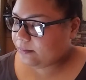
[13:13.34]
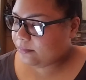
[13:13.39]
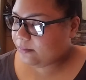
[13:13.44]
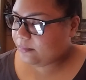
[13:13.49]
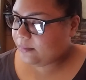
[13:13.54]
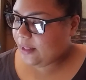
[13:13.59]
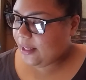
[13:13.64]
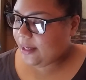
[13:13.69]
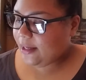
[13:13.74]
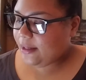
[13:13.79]

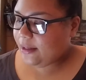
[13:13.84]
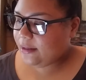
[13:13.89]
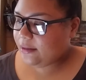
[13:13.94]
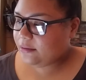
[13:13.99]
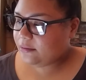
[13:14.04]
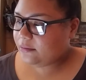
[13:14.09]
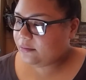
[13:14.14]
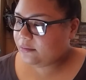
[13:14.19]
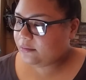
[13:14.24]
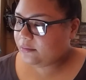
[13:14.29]

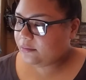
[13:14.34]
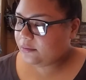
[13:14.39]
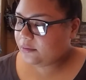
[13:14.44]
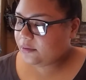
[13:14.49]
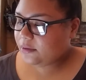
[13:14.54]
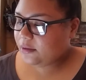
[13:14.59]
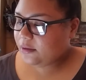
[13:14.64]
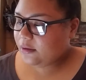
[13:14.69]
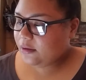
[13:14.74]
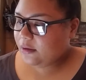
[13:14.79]
Then
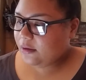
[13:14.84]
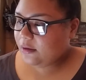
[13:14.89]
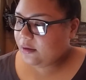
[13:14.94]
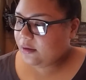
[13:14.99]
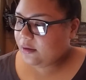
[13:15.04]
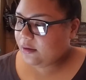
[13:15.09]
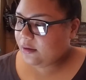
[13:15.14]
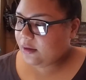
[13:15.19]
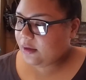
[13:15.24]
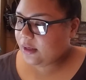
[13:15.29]

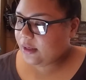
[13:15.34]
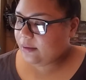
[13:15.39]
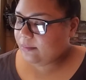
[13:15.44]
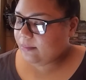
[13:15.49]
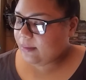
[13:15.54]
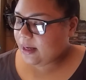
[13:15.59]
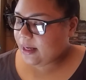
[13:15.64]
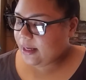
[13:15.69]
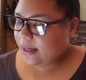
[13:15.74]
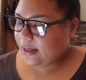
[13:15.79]
on
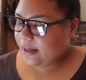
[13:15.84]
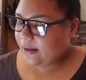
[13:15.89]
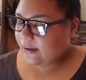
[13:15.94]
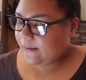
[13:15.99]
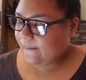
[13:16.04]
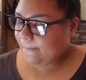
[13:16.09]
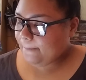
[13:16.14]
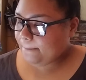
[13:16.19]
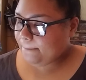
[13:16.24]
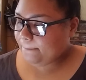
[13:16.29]

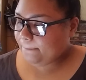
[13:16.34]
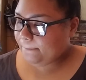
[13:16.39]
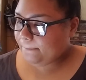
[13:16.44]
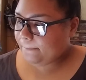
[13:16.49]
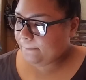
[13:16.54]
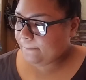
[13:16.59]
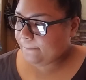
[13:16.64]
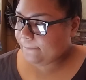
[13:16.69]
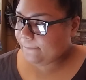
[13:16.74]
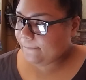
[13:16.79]
my
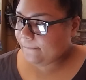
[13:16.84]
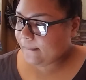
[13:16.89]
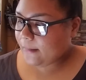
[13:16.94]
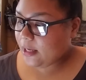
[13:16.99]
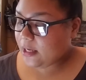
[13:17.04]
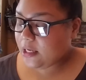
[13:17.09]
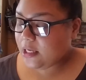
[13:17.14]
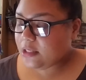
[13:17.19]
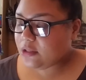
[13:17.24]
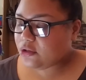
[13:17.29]

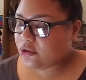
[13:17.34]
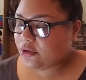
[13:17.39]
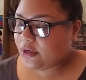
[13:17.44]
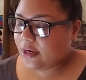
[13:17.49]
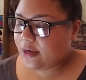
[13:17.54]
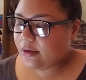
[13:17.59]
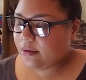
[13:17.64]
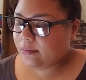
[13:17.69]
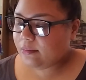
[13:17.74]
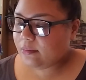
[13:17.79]

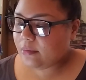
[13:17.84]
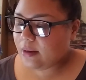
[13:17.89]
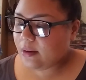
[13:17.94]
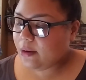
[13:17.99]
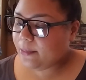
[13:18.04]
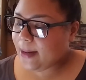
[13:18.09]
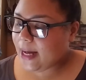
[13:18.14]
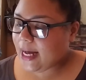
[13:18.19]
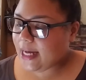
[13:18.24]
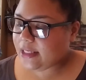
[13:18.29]
Instagram,
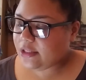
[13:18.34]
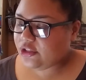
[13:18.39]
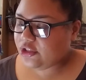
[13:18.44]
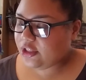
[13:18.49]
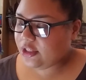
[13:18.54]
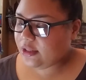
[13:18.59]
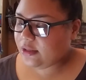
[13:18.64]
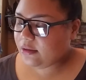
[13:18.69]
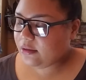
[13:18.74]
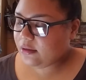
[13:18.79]
on my
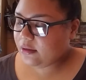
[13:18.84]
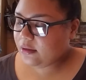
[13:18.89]
IG